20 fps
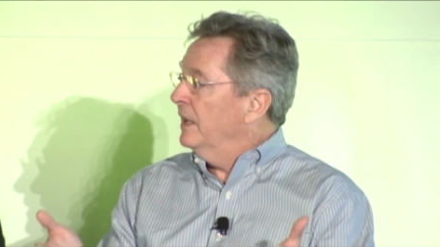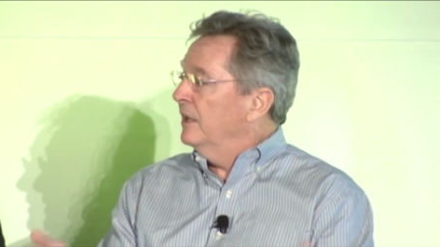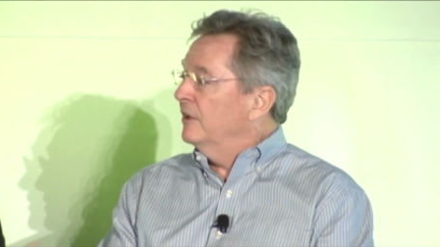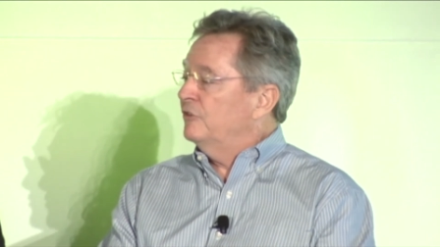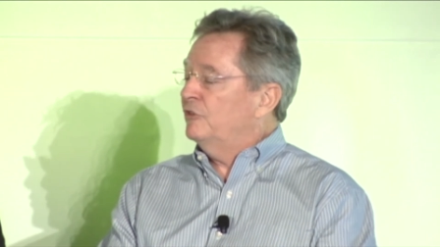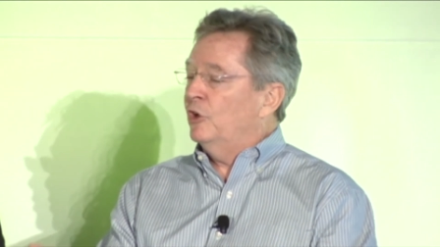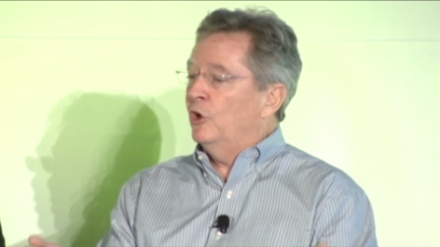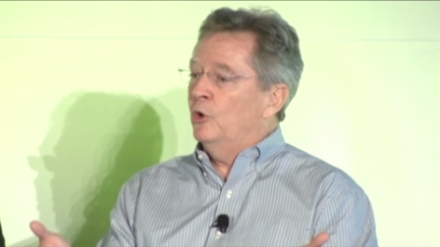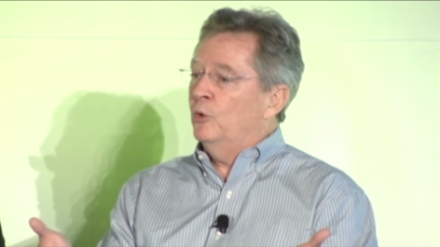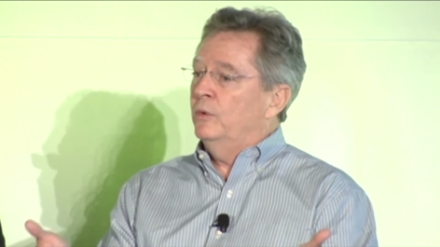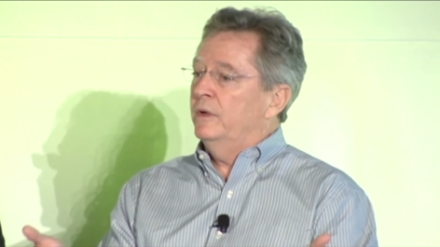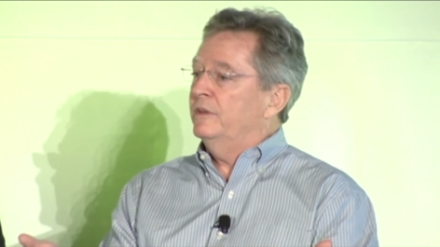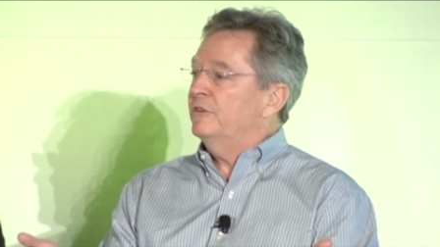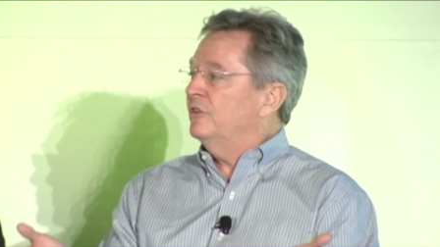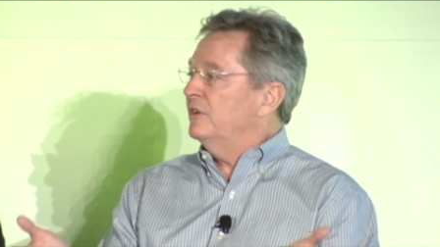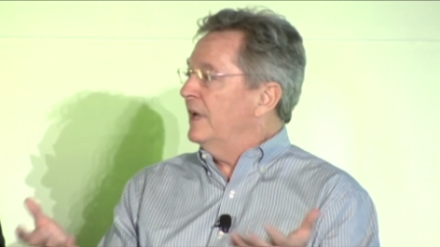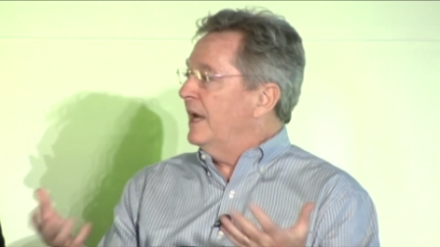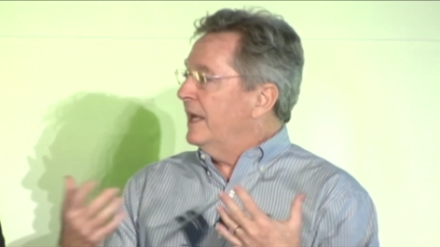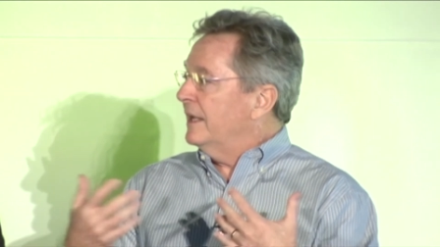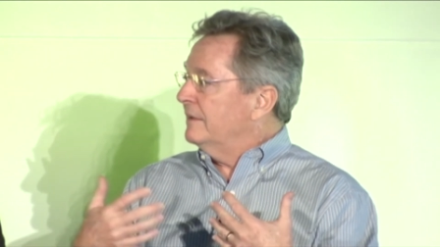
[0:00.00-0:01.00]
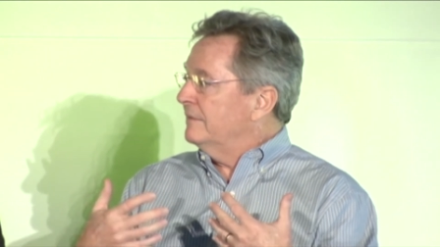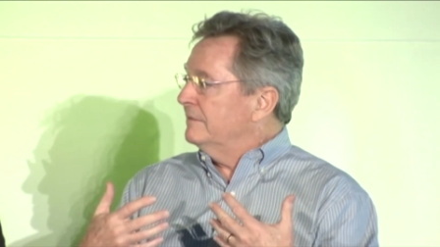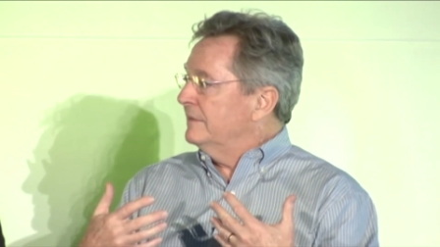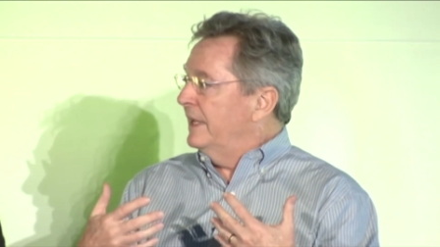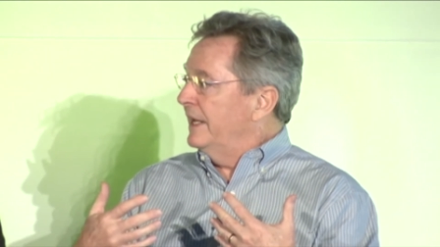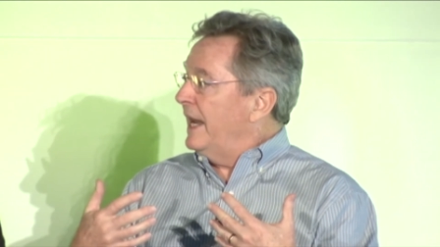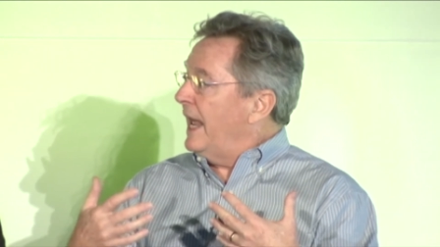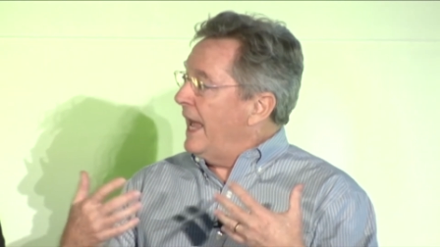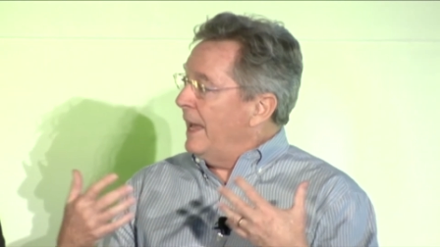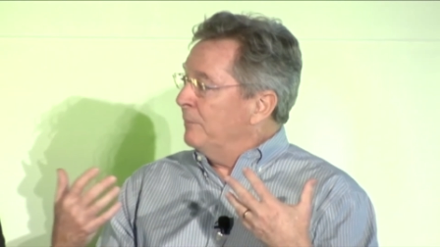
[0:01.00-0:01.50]
So it's not
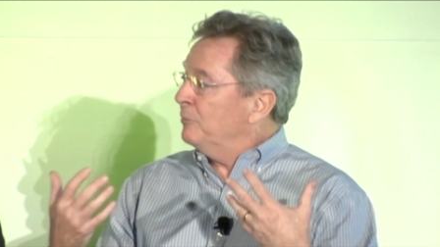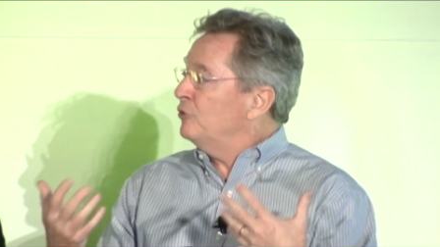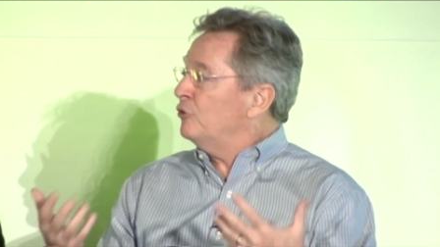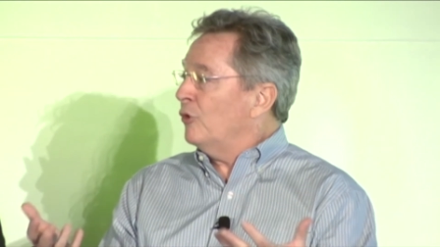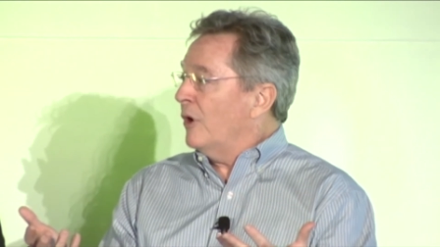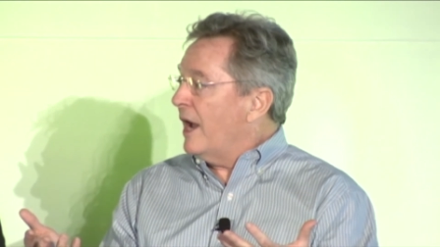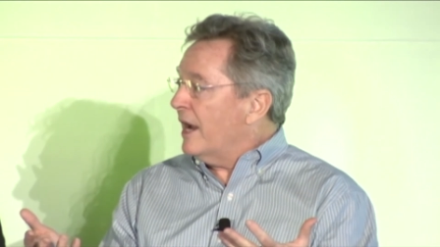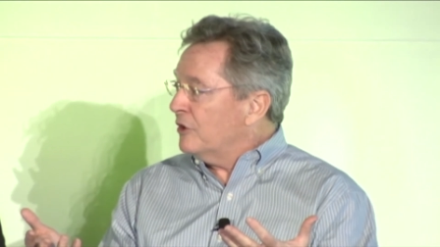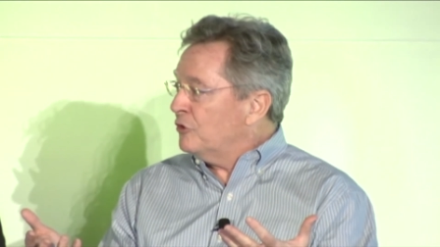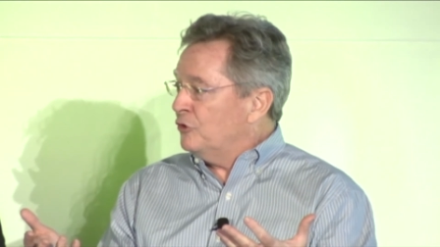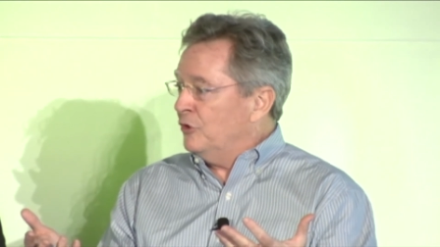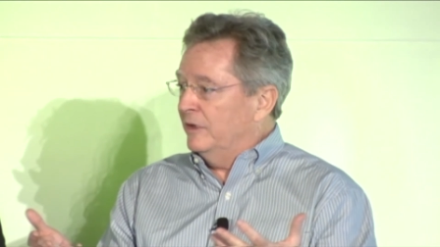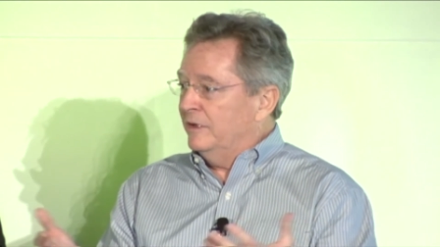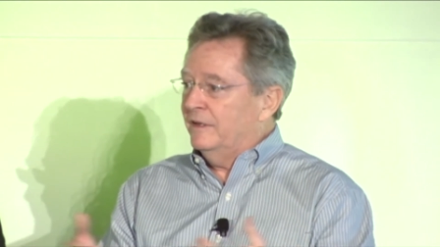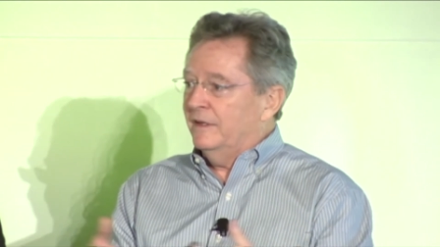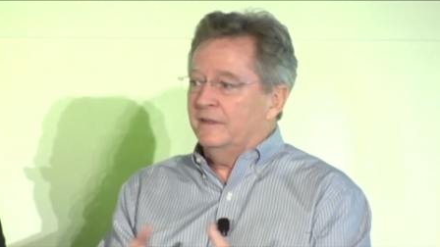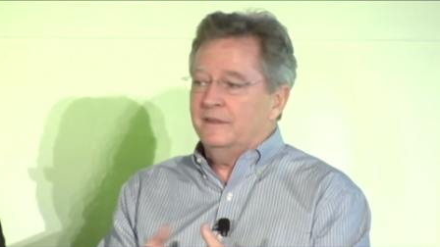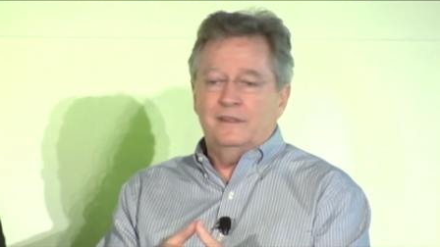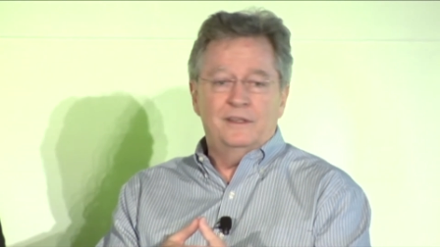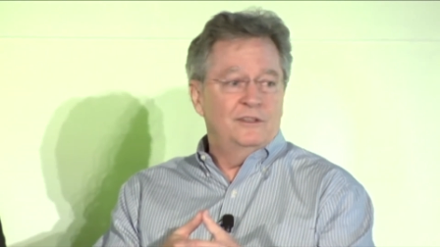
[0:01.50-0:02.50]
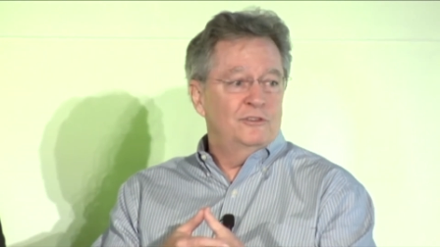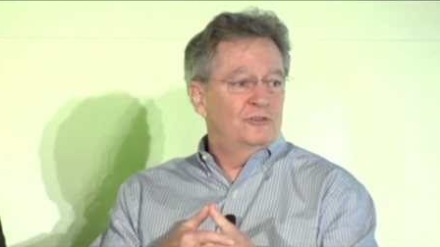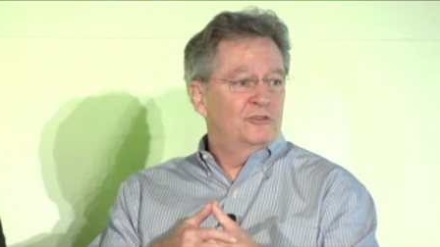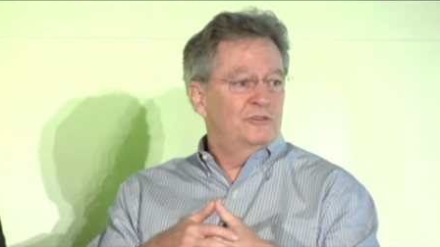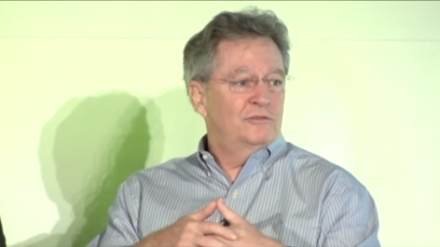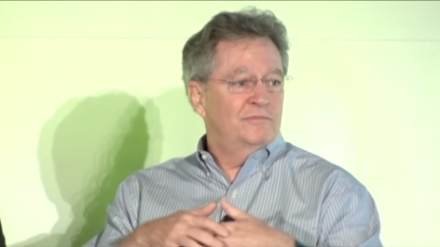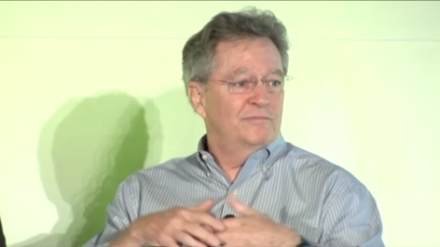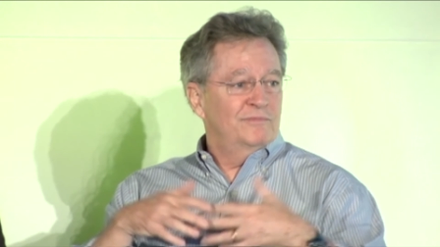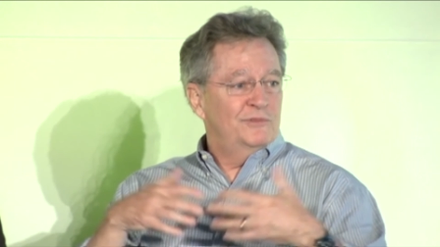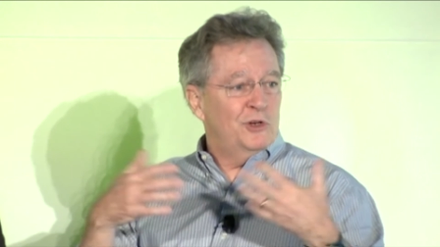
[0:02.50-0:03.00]
an abstraction that
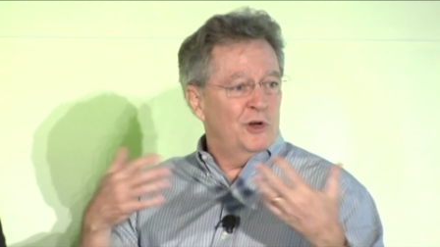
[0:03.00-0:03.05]
these